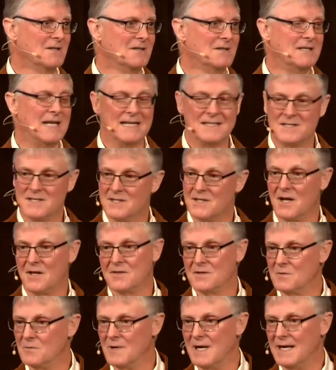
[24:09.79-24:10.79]
That's
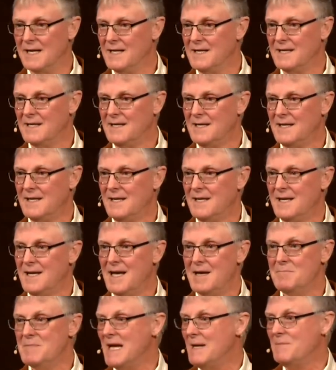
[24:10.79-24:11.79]
another way.
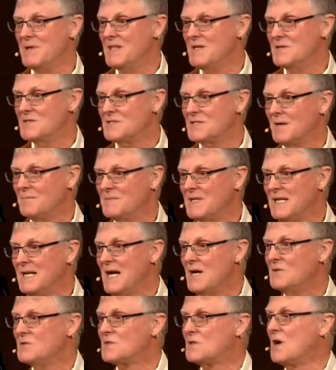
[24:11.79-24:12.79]
And maybe there's something
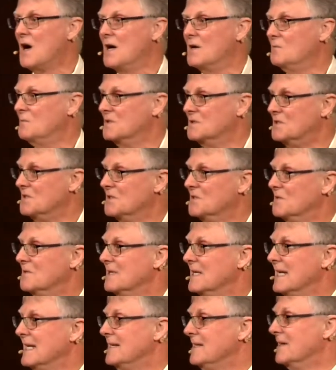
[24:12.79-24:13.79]
else God will do
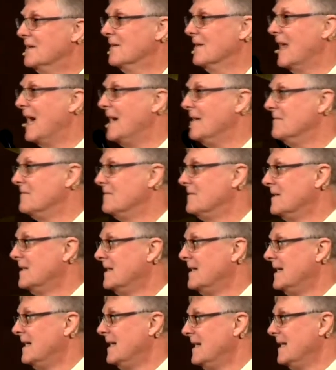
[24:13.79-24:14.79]
in your life
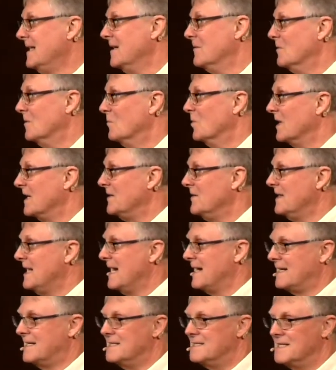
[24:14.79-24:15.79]
that will bring you
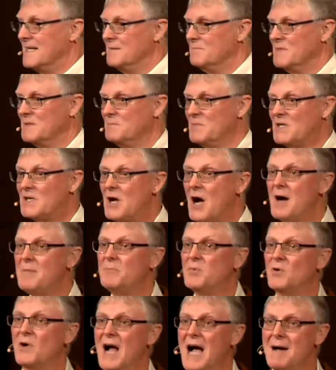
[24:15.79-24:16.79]
that contentment. But God
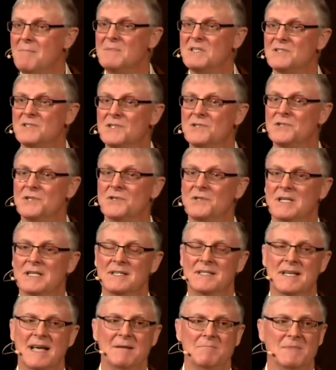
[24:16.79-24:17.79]
promises you
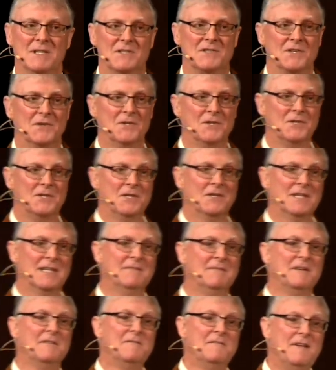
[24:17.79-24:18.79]
contentment. So do you
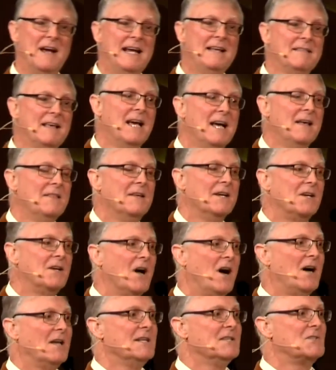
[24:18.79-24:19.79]
live in faith that
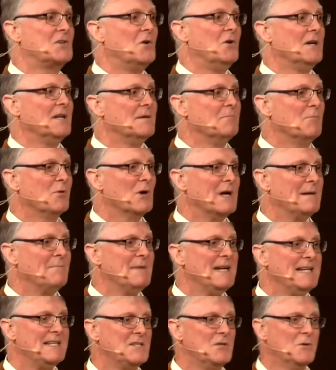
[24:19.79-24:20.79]
God is going to bring
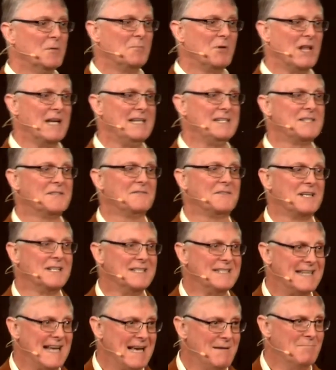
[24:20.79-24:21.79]
me to a place of
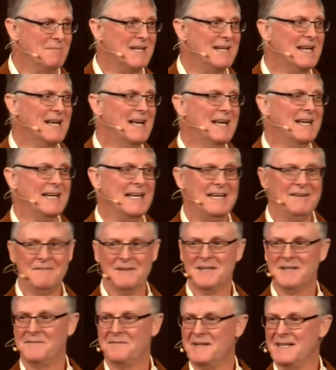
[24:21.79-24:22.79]
contentment,
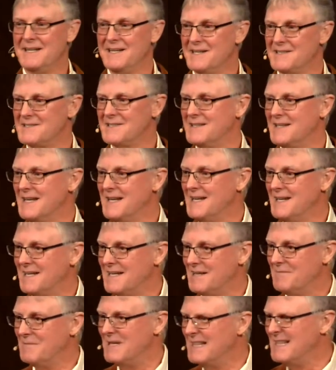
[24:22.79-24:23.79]
even if He doesn't
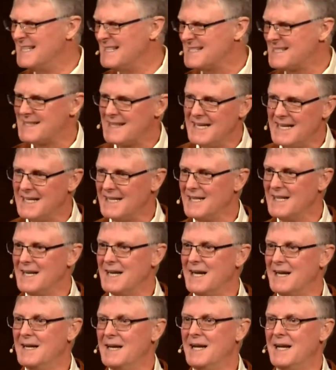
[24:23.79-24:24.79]
give me this thing that
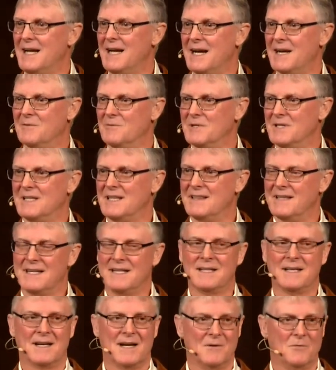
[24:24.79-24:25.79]
I, I really think
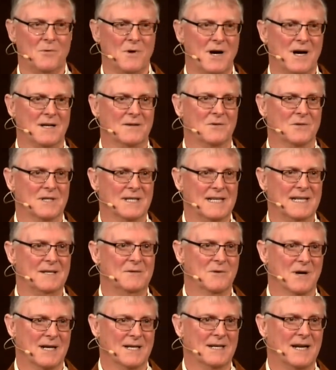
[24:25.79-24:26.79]
that I want or need
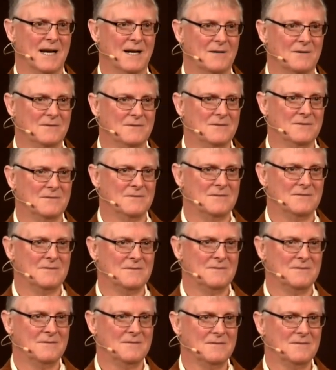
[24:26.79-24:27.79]
right now?
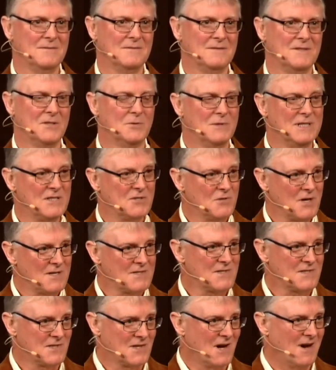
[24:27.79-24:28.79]
Do we
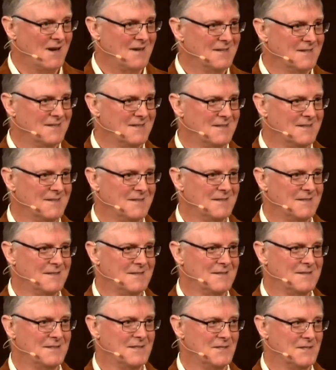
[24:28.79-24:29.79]
trust God?
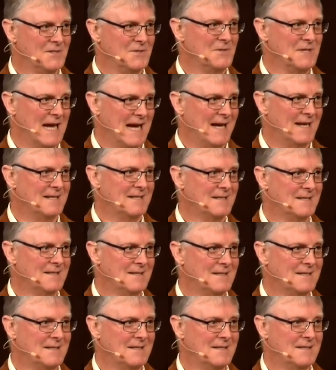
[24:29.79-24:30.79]
to do that?
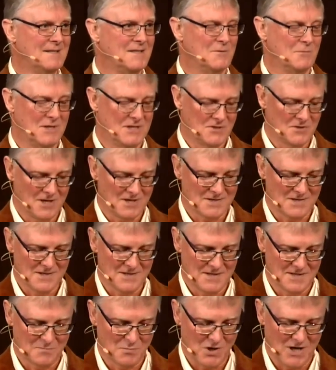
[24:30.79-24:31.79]
Do we trust in
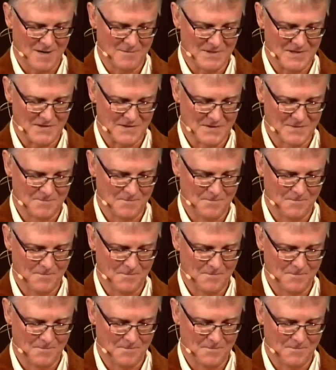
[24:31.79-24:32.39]
his promise?